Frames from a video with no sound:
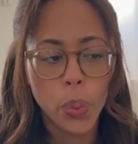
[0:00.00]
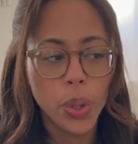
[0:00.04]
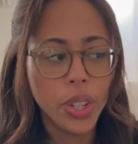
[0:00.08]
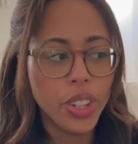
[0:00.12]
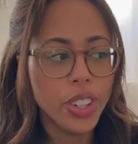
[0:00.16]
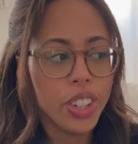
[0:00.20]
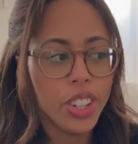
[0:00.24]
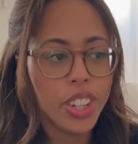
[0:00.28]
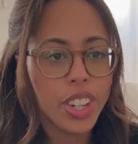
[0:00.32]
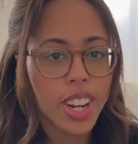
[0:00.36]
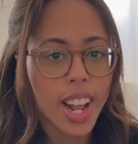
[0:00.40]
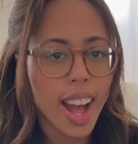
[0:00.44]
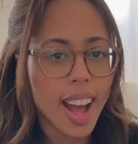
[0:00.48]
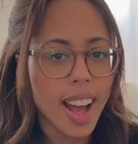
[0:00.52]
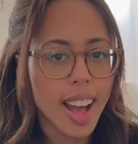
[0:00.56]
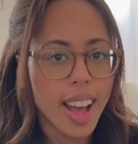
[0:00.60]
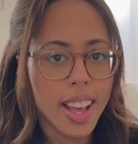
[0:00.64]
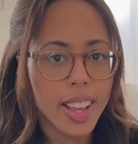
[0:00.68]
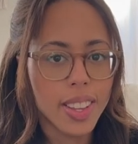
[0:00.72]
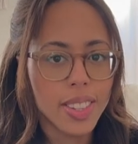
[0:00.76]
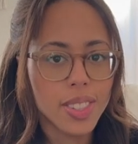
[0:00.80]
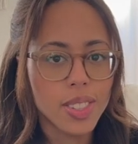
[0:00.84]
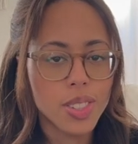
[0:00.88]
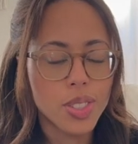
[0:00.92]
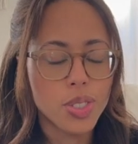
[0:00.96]
weird
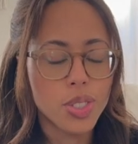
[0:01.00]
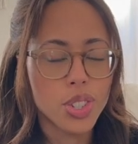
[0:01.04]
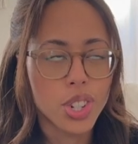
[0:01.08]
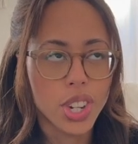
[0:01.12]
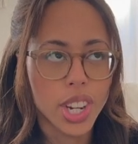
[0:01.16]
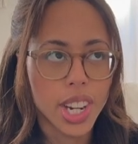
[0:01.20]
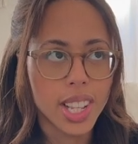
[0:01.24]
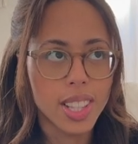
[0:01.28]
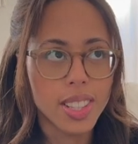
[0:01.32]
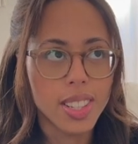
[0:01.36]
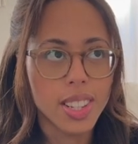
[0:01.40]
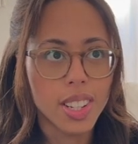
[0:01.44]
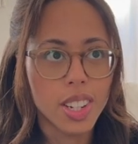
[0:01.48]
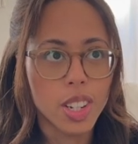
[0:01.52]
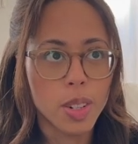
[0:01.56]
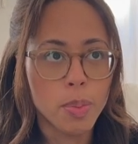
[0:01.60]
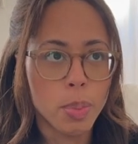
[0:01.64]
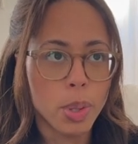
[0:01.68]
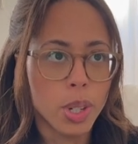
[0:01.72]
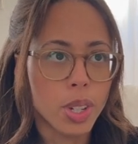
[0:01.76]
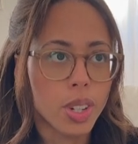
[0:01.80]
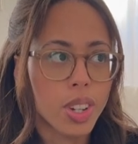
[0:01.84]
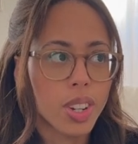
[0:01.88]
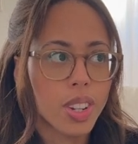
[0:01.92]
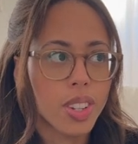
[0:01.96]
translated
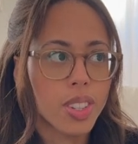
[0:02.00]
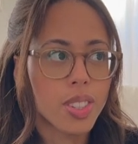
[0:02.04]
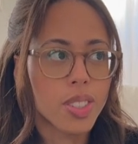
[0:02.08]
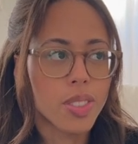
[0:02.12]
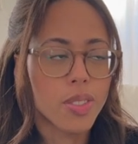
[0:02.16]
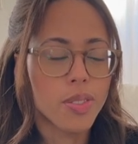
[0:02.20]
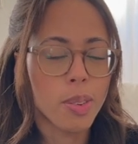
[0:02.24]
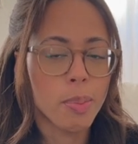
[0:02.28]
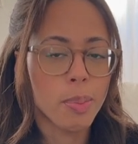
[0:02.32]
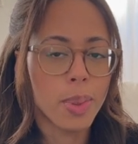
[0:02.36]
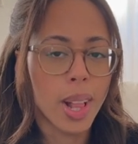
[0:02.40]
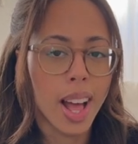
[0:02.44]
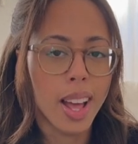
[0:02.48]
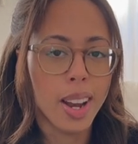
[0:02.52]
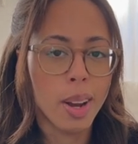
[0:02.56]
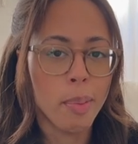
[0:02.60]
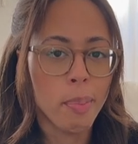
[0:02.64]
books from Latin